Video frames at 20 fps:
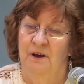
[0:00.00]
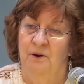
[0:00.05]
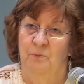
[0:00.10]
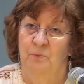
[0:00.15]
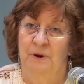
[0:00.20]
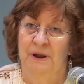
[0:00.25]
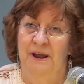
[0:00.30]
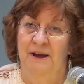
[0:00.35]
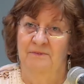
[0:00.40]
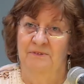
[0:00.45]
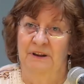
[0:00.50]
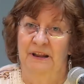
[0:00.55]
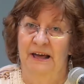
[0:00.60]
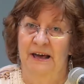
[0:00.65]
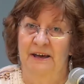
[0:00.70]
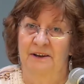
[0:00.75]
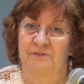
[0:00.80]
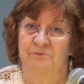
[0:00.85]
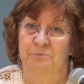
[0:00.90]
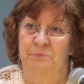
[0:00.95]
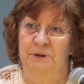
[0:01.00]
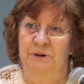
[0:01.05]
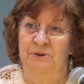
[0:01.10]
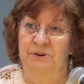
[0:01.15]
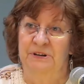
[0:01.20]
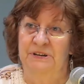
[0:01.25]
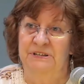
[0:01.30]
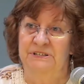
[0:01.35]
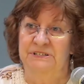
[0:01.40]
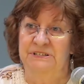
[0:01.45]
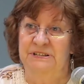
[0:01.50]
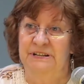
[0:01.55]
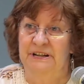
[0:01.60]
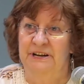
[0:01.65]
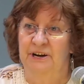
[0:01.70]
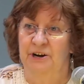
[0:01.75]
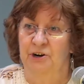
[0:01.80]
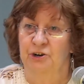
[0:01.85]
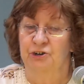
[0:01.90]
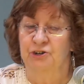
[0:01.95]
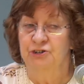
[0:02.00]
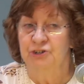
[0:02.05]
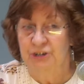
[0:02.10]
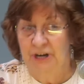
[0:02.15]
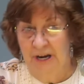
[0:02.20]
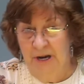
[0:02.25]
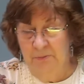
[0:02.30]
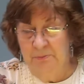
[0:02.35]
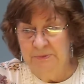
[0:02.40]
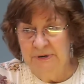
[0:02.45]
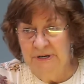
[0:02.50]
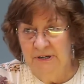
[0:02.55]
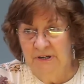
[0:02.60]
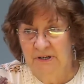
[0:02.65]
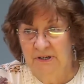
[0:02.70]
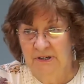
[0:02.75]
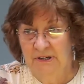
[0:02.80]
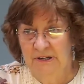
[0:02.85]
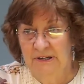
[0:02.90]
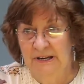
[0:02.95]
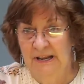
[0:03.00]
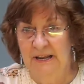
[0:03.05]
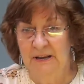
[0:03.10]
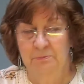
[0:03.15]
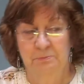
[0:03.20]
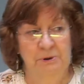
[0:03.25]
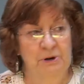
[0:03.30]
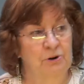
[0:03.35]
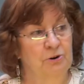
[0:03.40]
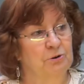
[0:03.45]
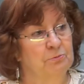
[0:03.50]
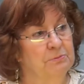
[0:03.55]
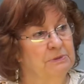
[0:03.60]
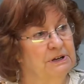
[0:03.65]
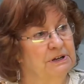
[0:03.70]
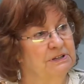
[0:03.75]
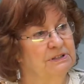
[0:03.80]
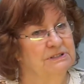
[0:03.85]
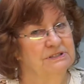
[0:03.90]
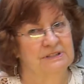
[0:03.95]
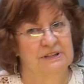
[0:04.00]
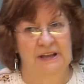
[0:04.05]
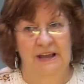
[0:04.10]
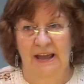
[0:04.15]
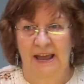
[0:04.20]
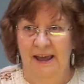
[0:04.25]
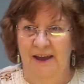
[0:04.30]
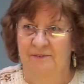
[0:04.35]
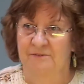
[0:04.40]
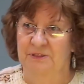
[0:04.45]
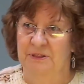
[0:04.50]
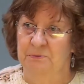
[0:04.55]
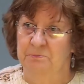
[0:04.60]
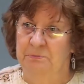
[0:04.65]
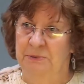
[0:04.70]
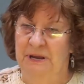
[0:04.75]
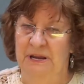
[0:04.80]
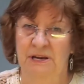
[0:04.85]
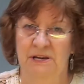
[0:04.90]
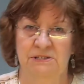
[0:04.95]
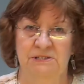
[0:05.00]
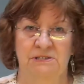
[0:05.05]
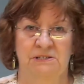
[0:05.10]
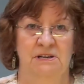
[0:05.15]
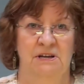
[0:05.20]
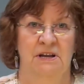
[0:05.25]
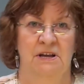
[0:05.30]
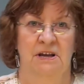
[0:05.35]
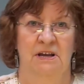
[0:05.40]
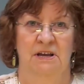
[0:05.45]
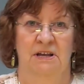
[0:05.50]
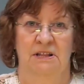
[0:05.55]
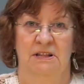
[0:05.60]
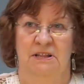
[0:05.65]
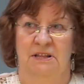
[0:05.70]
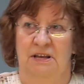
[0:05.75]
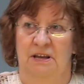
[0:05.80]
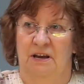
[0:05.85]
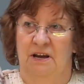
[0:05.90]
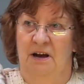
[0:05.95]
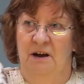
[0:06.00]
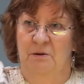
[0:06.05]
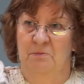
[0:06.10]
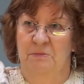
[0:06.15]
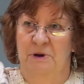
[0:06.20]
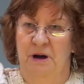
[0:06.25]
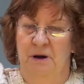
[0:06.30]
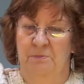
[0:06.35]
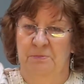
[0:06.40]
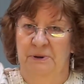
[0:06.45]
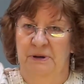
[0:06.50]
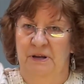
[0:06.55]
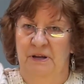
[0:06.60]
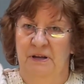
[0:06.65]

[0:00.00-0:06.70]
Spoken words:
We have a lot of buildings that are shaped like pyramids. They have the base. They come up.